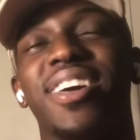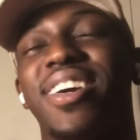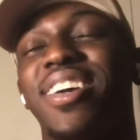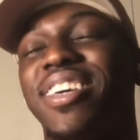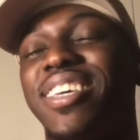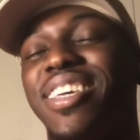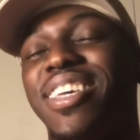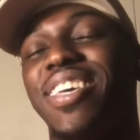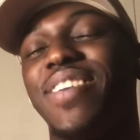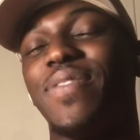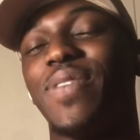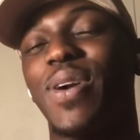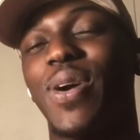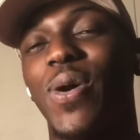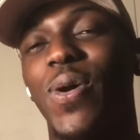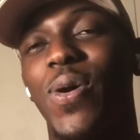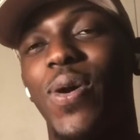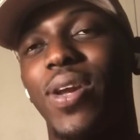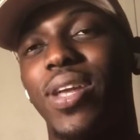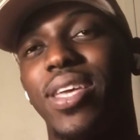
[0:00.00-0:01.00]
even
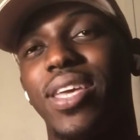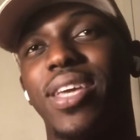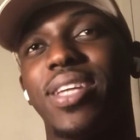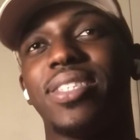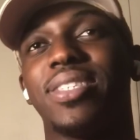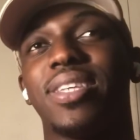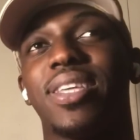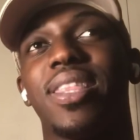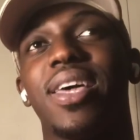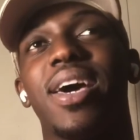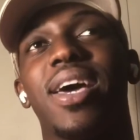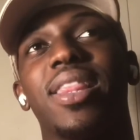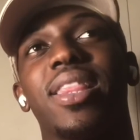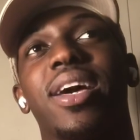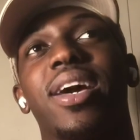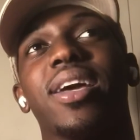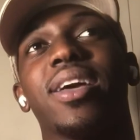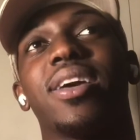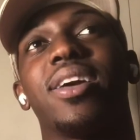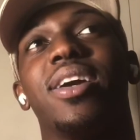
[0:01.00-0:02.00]
going into that,
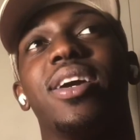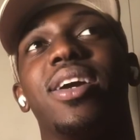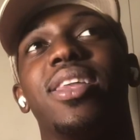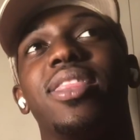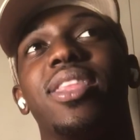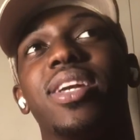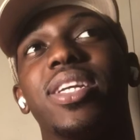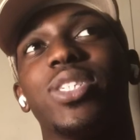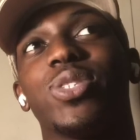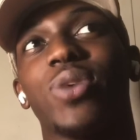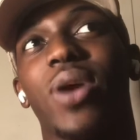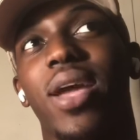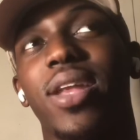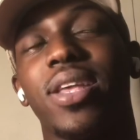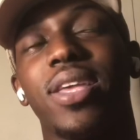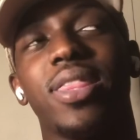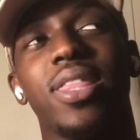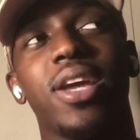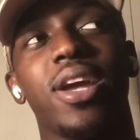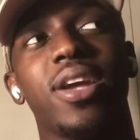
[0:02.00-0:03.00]
like they trained
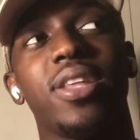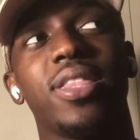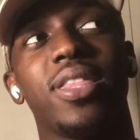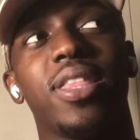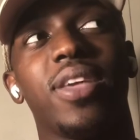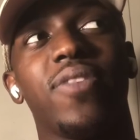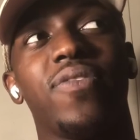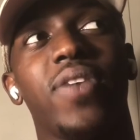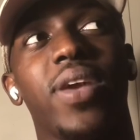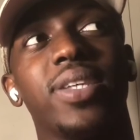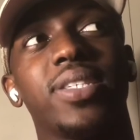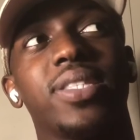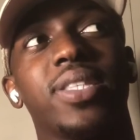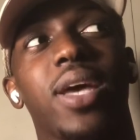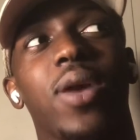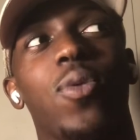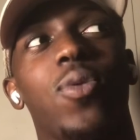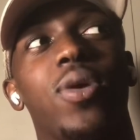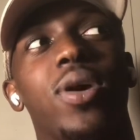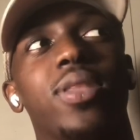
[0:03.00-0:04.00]
in there and then they faced
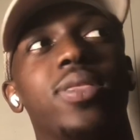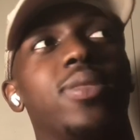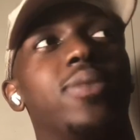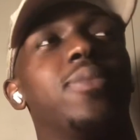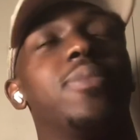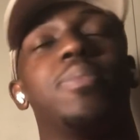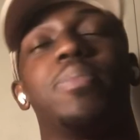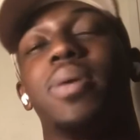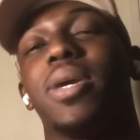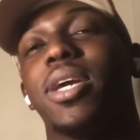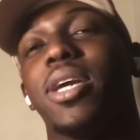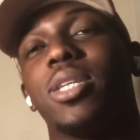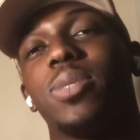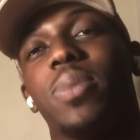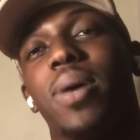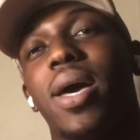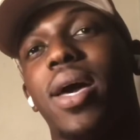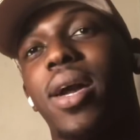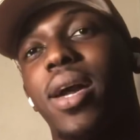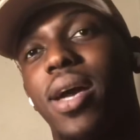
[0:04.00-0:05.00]
like one of the biggest
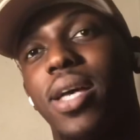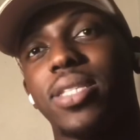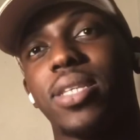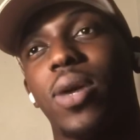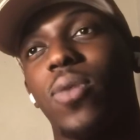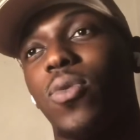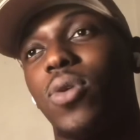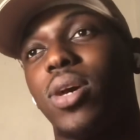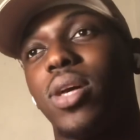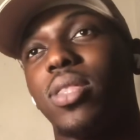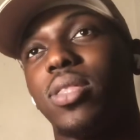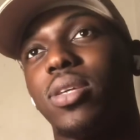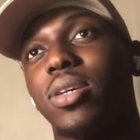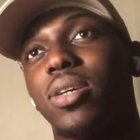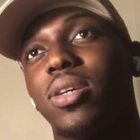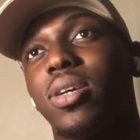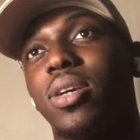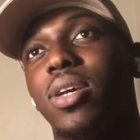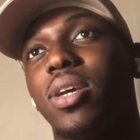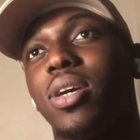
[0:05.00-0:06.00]
bad guys, like one of the
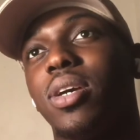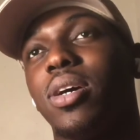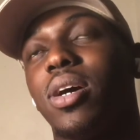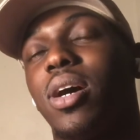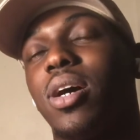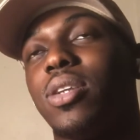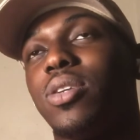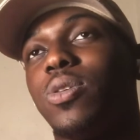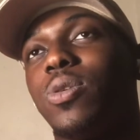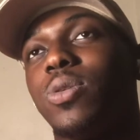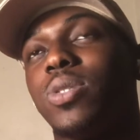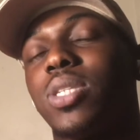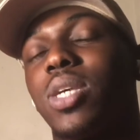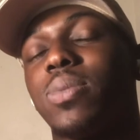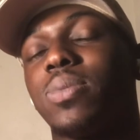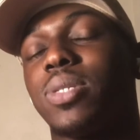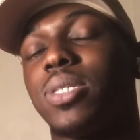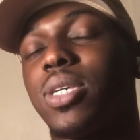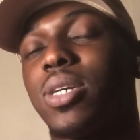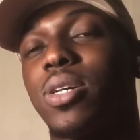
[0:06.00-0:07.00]
dudes named
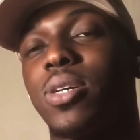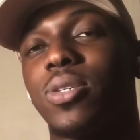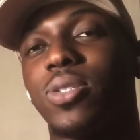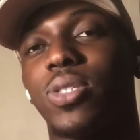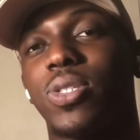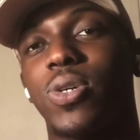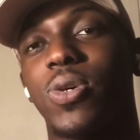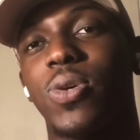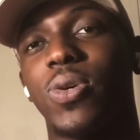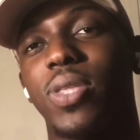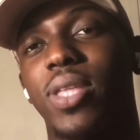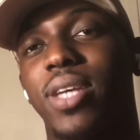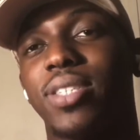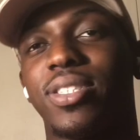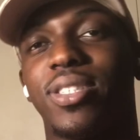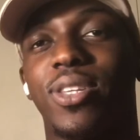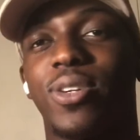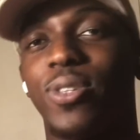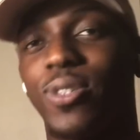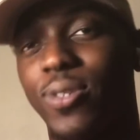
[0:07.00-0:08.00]
Cell. So that's a
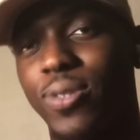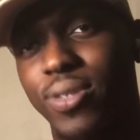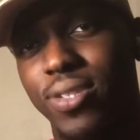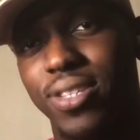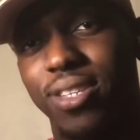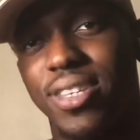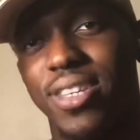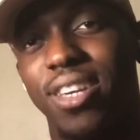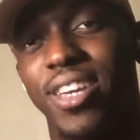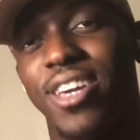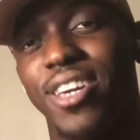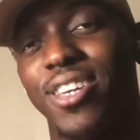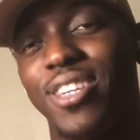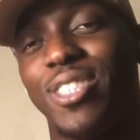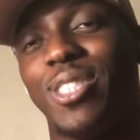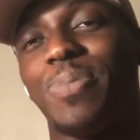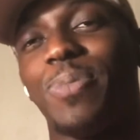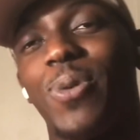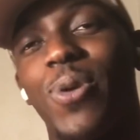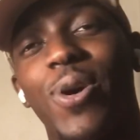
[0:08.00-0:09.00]
little
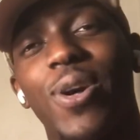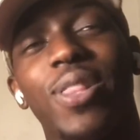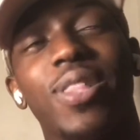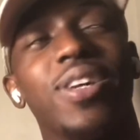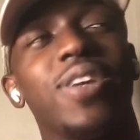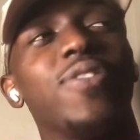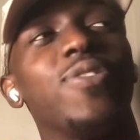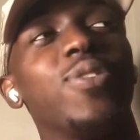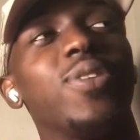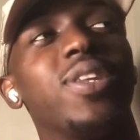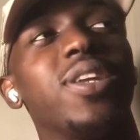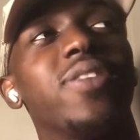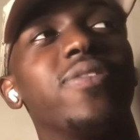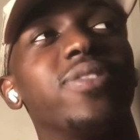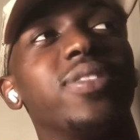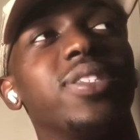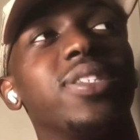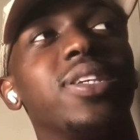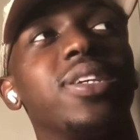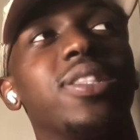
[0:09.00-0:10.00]
spoiler if you've never
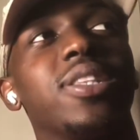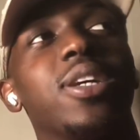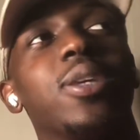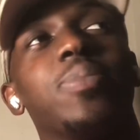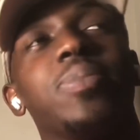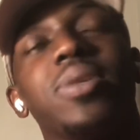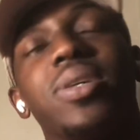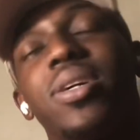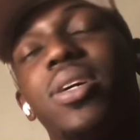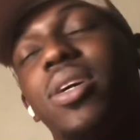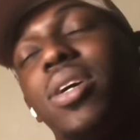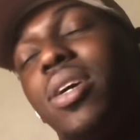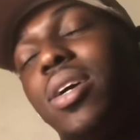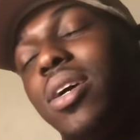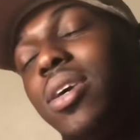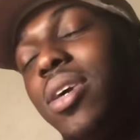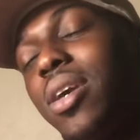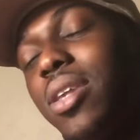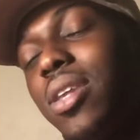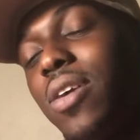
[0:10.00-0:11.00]
seen that, but
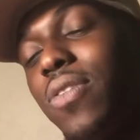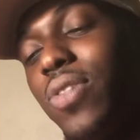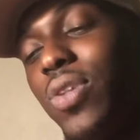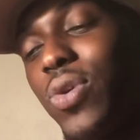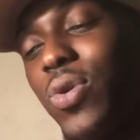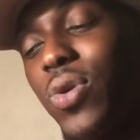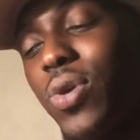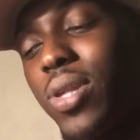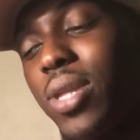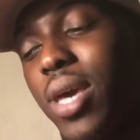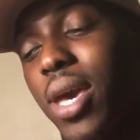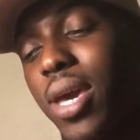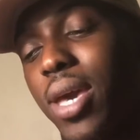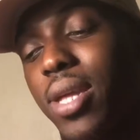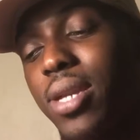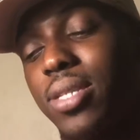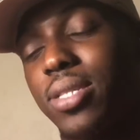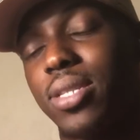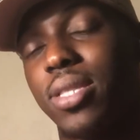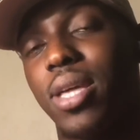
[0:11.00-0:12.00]
yeah, definitely Google that, get
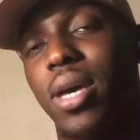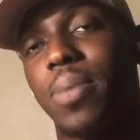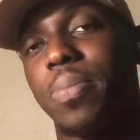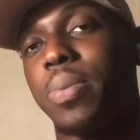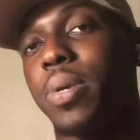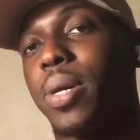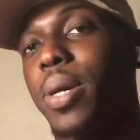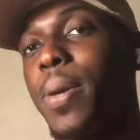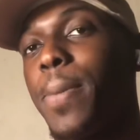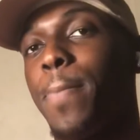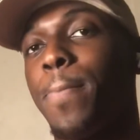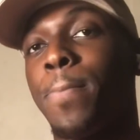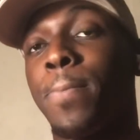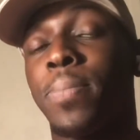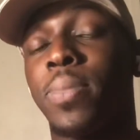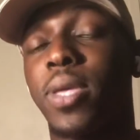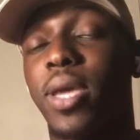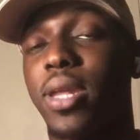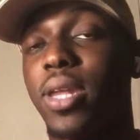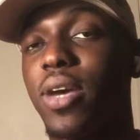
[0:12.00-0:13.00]
into that. But
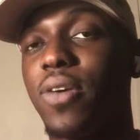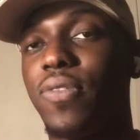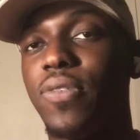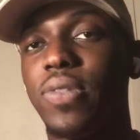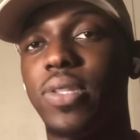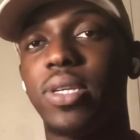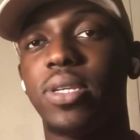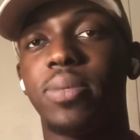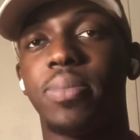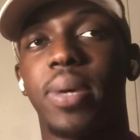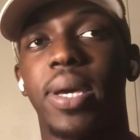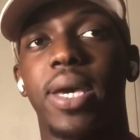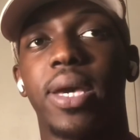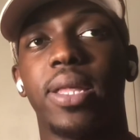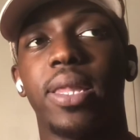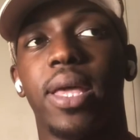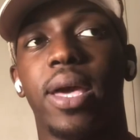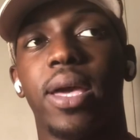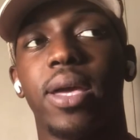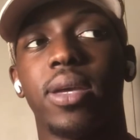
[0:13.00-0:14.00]
yeah, definitely, man,
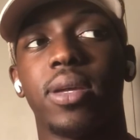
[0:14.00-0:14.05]
like